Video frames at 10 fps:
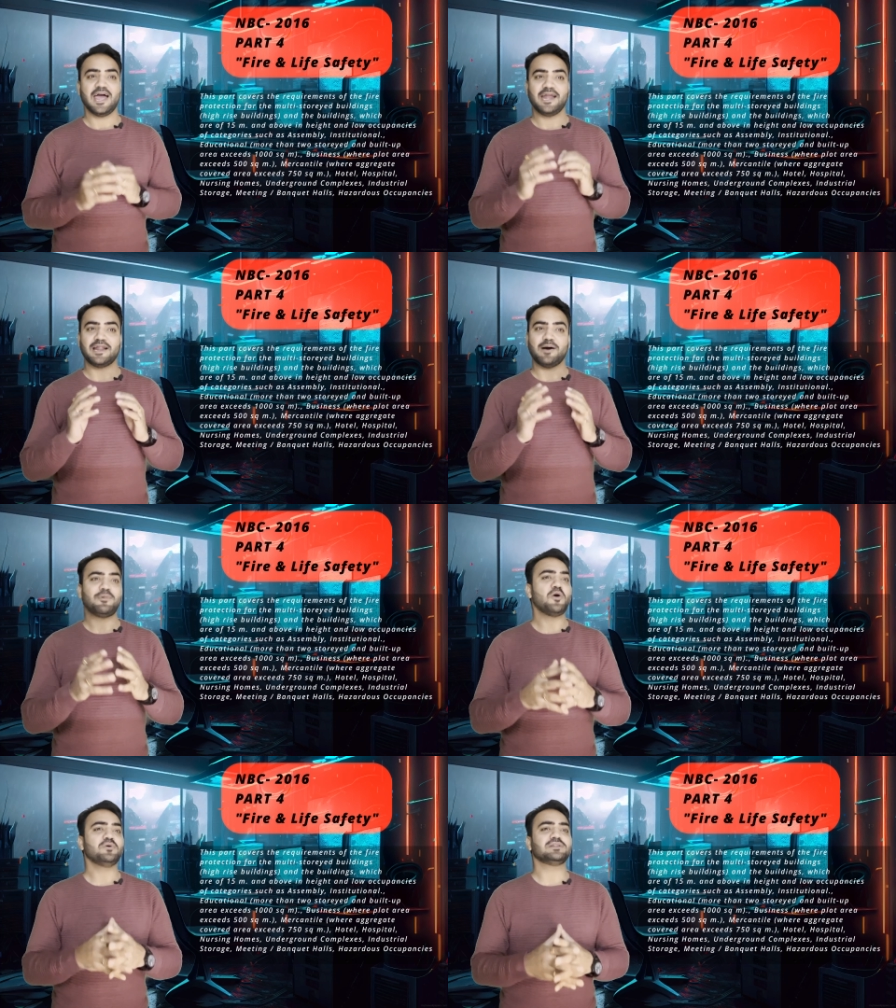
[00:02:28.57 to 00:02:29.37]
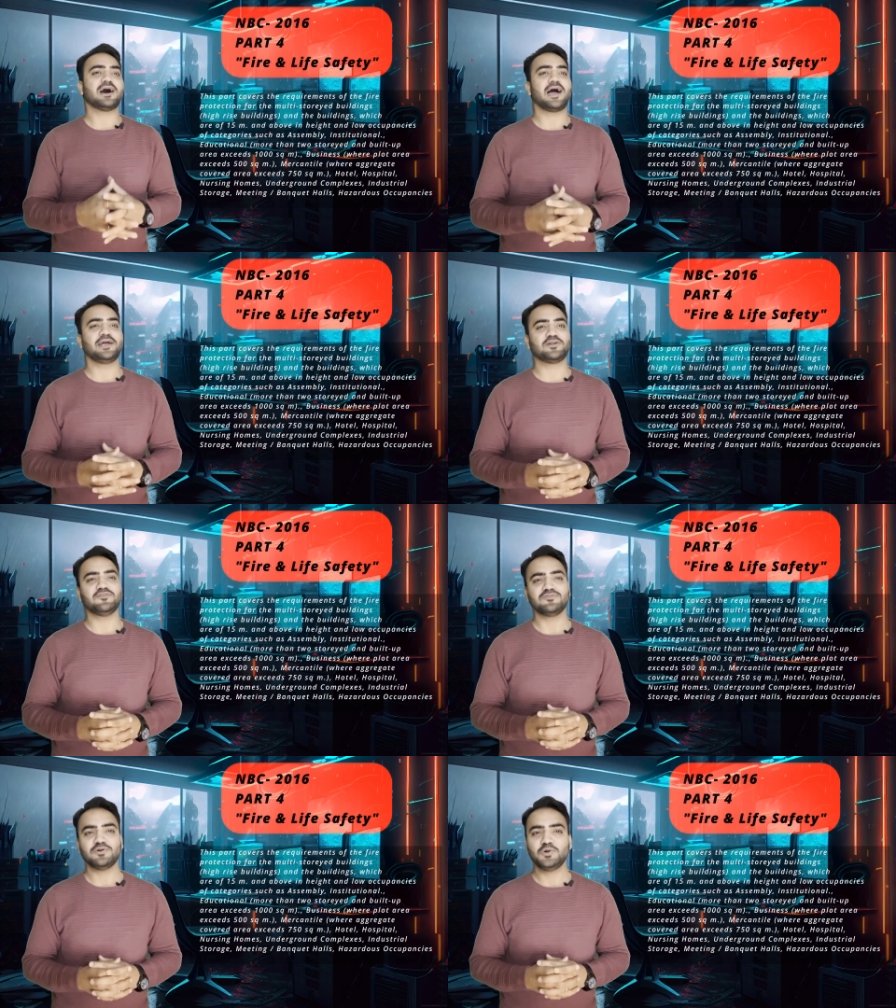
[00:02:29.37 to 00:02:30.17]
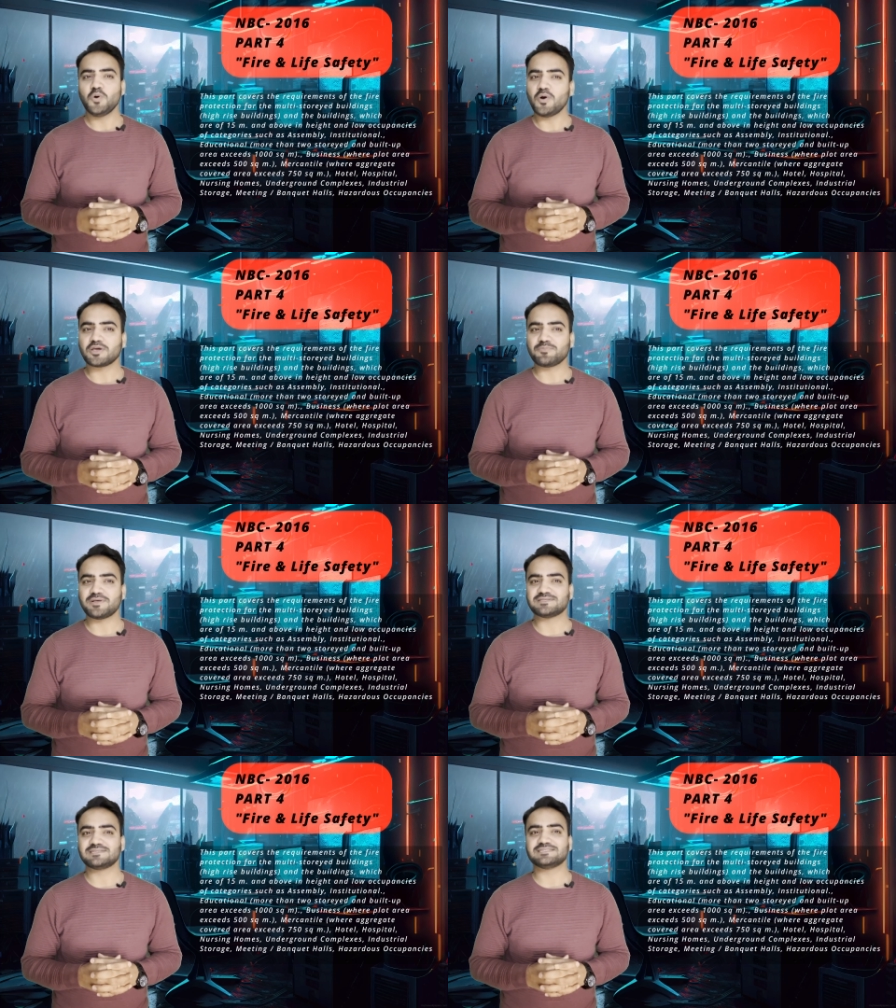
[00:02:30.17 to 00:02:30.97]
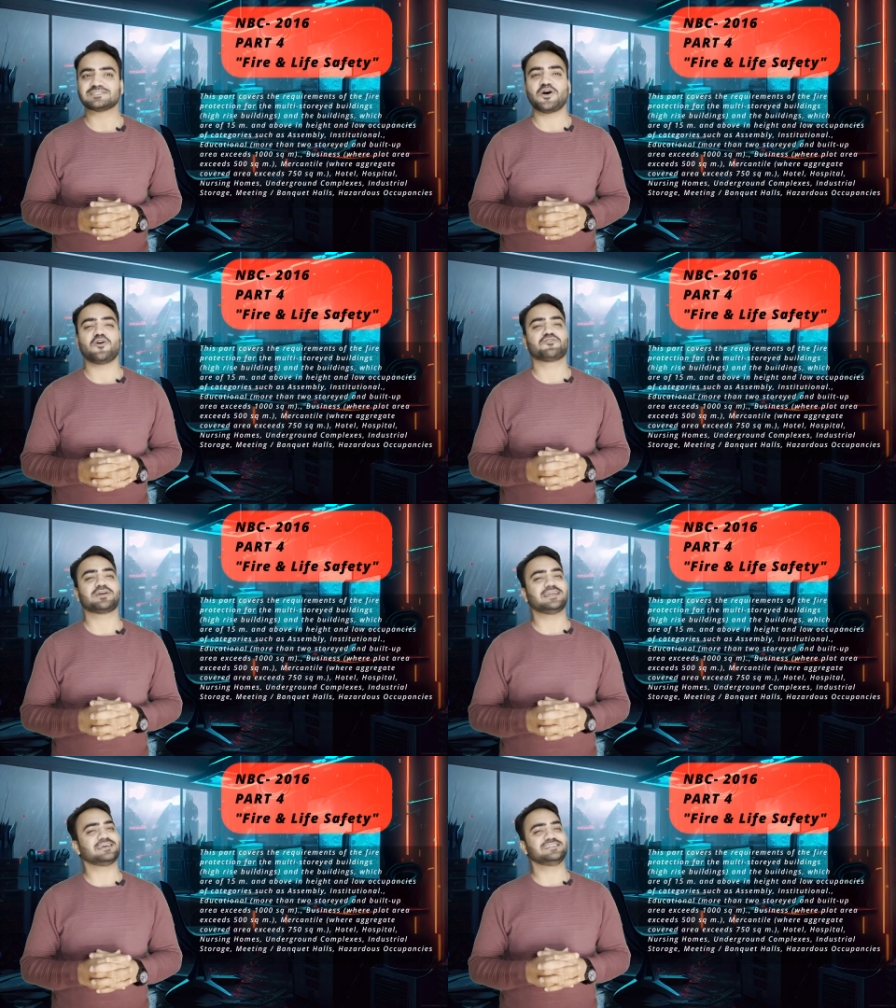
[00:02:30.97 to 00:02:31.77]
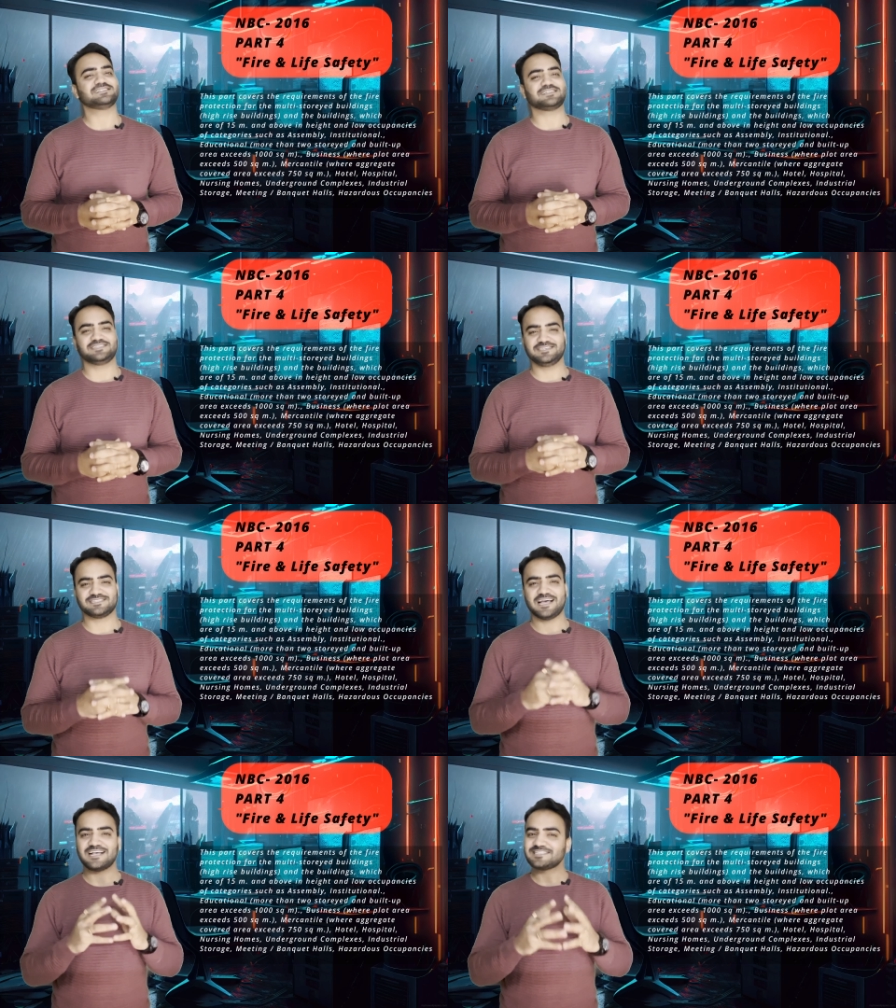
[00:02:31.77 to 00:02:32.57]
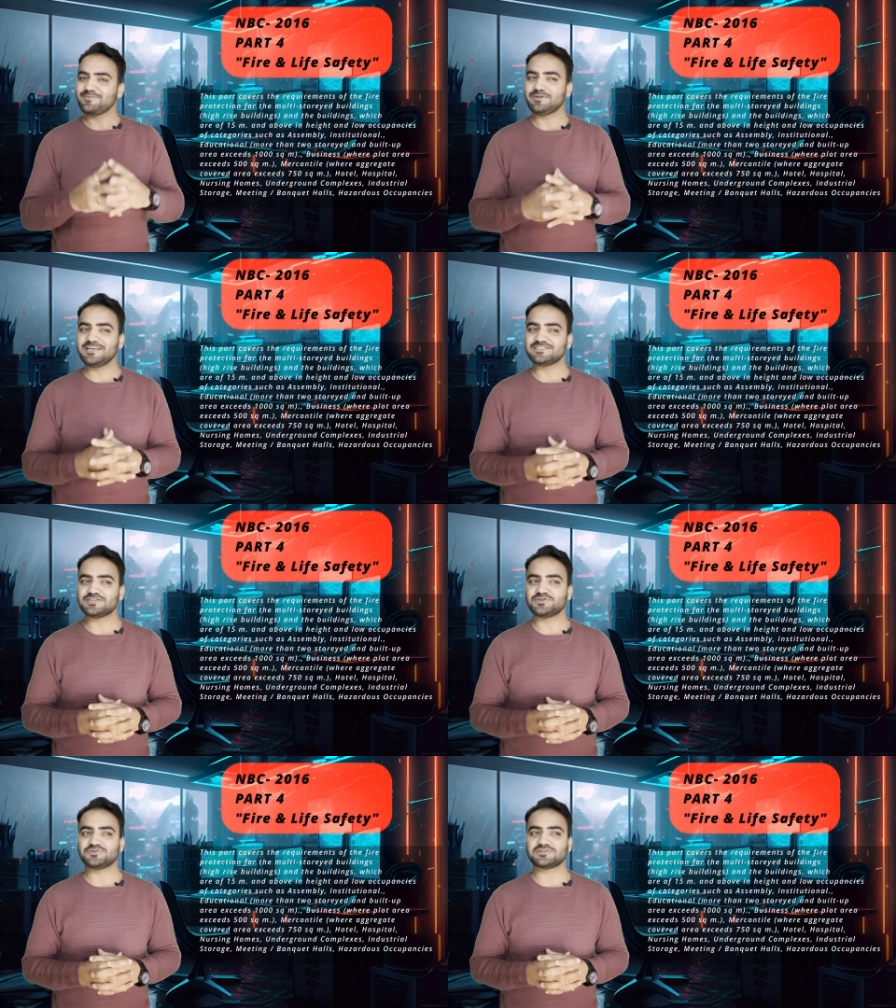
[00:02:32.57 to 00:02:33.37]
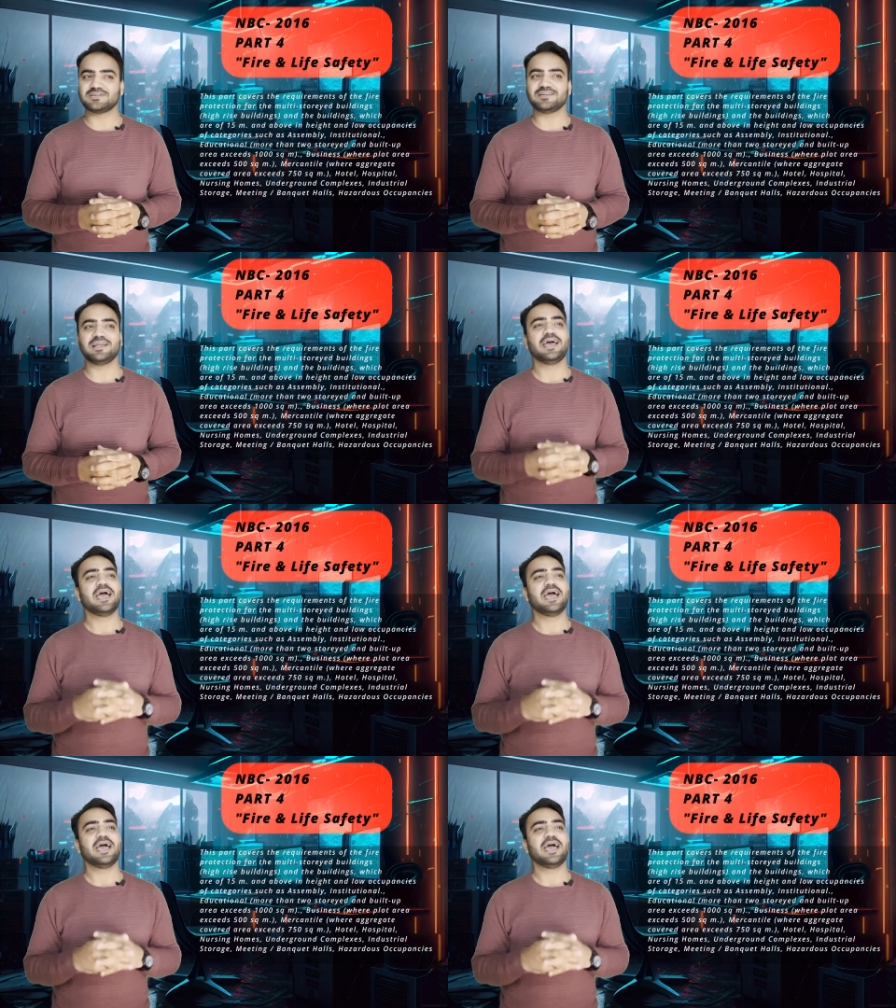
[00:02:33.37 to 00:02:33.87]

and above in the height of low occupancies of categories such as assembly institutional,